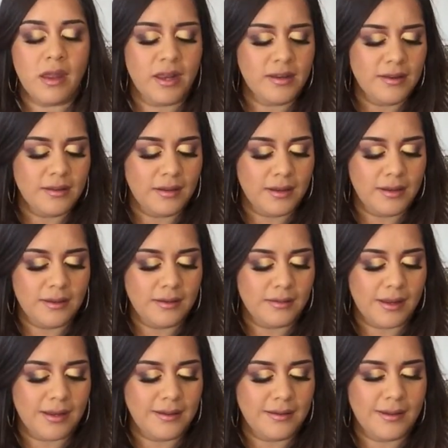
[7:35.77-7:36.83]
Any,
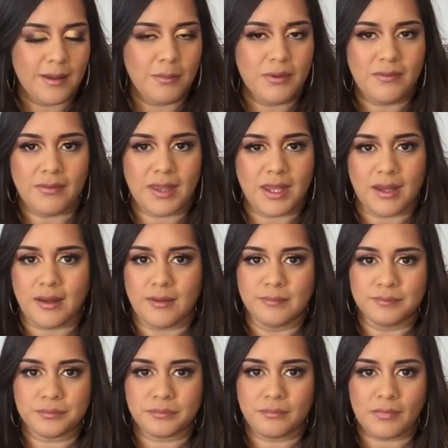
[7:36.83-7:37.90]
any, any type of like
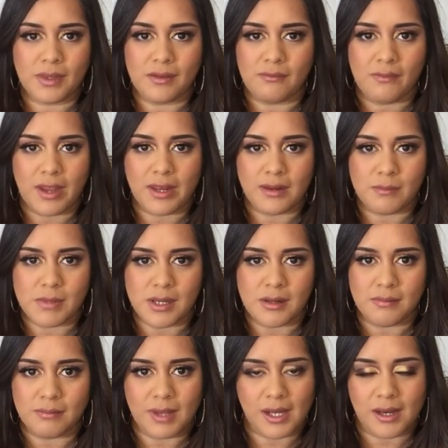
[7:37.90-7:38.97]

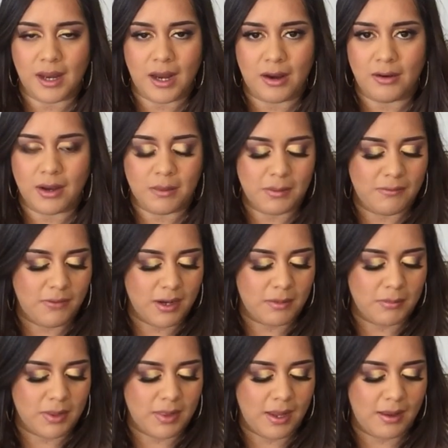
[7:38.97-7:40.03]
vitamin, like a hair gummy
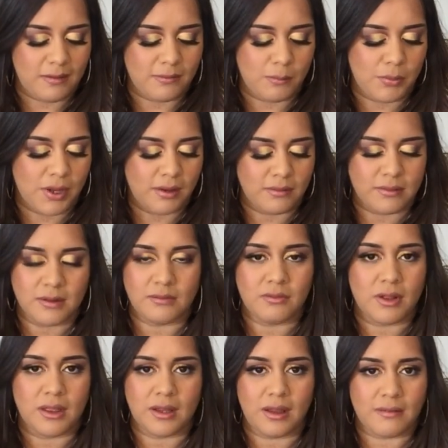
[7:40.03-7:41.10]
vitamin that has biotin,
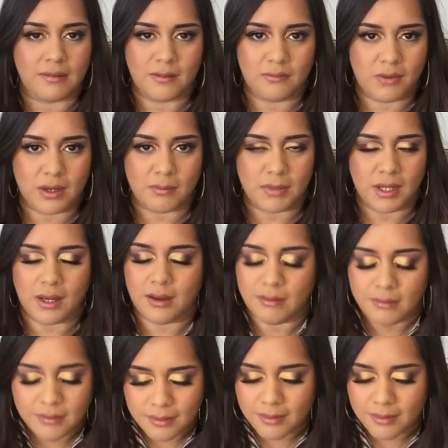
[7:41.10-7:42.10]
folic acid, vitamin A,